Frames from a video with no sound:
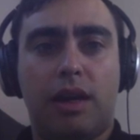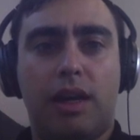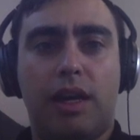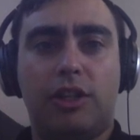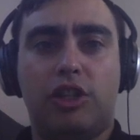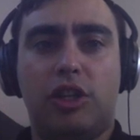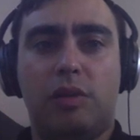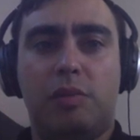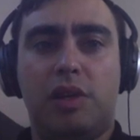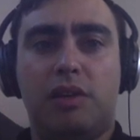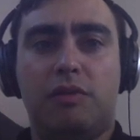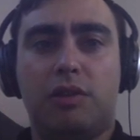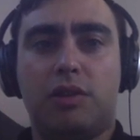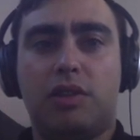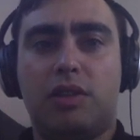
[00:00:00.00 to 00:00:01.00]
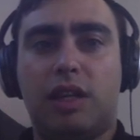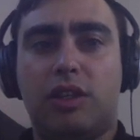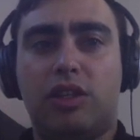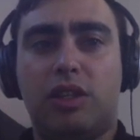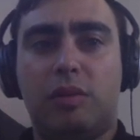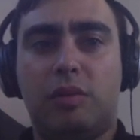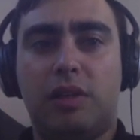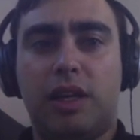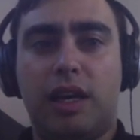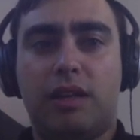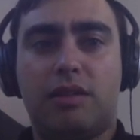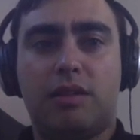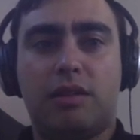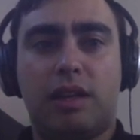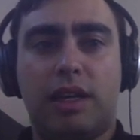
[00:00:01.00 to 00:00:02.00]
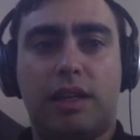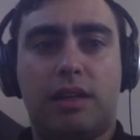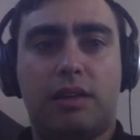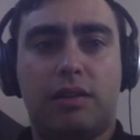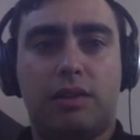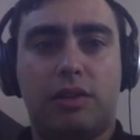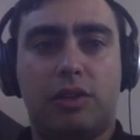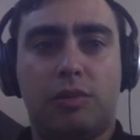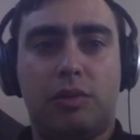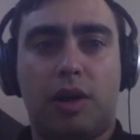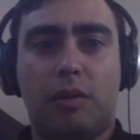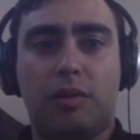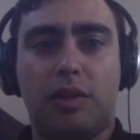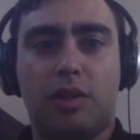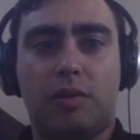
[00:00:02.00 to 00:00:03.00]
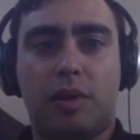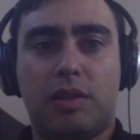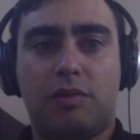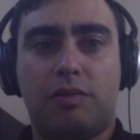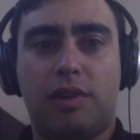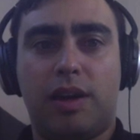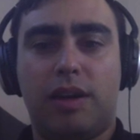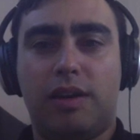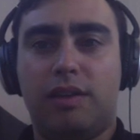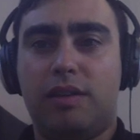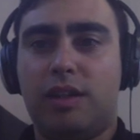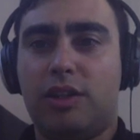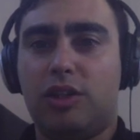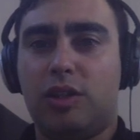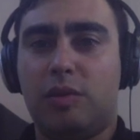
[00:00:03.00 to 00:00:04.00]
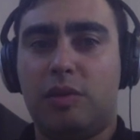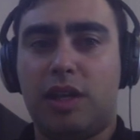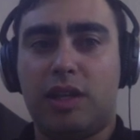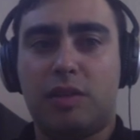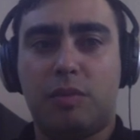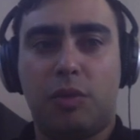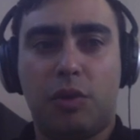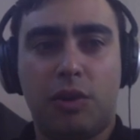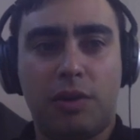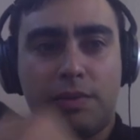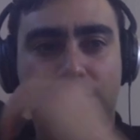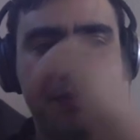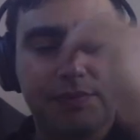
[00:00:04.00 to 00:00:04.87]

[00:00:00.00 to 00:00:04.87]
HTTP versus HTTPS. Like, you should probably specify HTTPS port.